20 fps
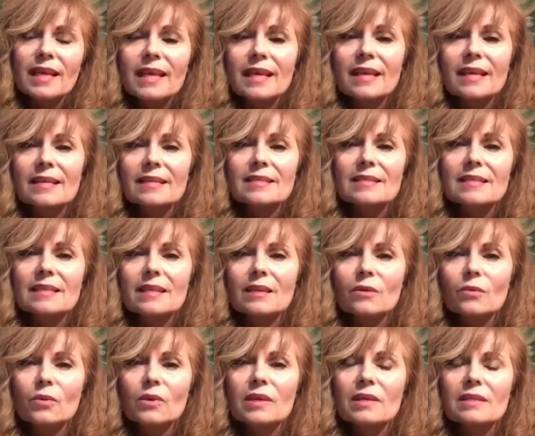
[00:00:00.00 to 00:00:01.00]
And
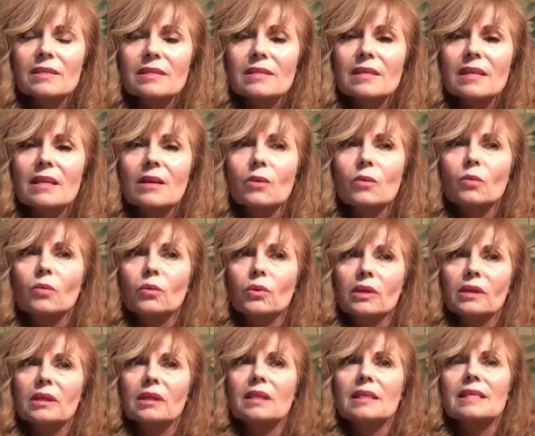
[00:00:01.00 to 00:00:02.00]
it was
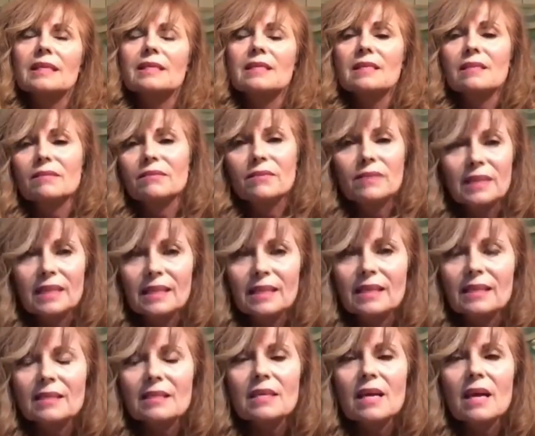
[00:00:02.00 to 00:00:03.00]
really
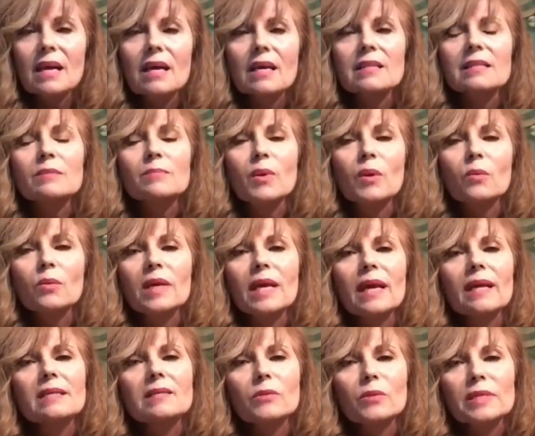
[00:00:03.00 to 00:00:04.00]
defeating to us, but we
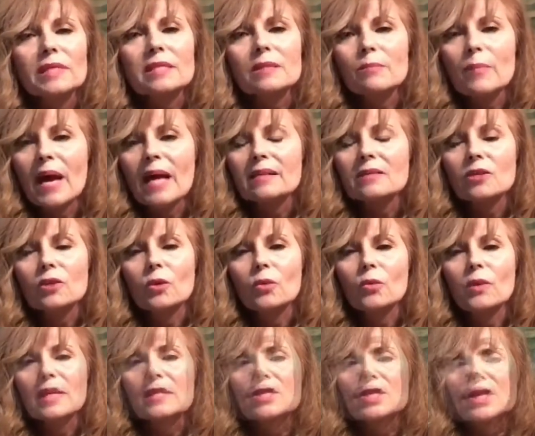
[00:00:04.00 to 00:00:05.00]
had to respect her
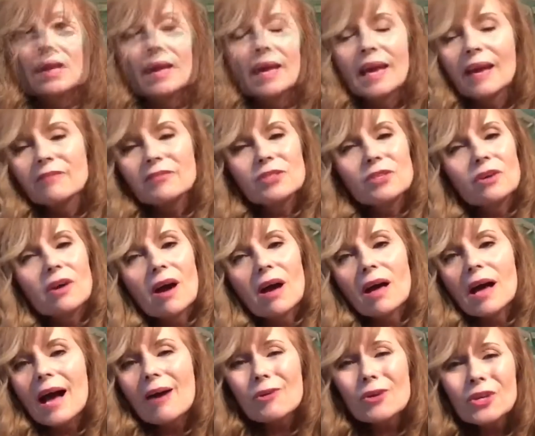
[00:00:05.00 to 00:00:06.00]
wishes. After all,
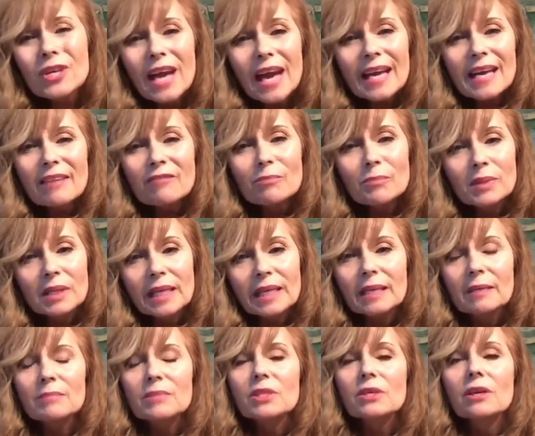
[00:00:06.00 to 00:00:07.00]
how could I have
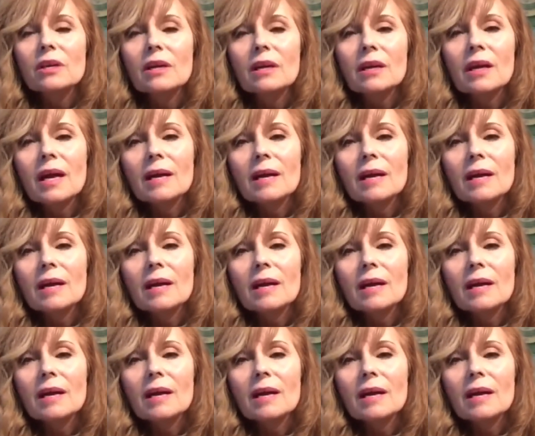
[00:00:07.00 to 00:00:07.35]
blamed her?